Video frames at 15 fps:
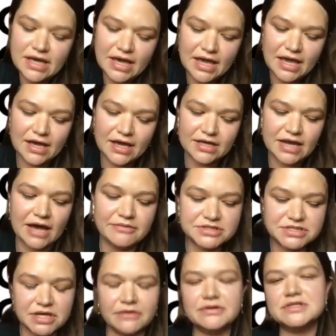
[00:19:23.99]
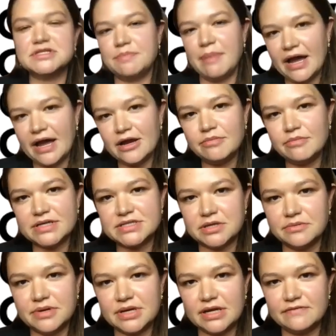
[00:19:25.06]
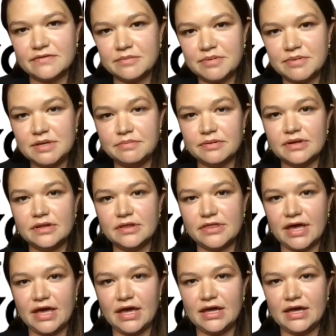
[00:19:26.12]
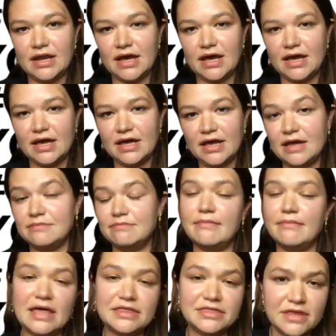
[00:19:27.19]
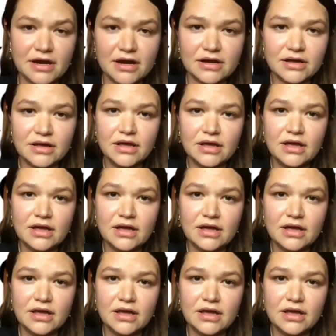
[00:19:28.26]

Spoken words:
And I was so inspired by so many of the people that I had met there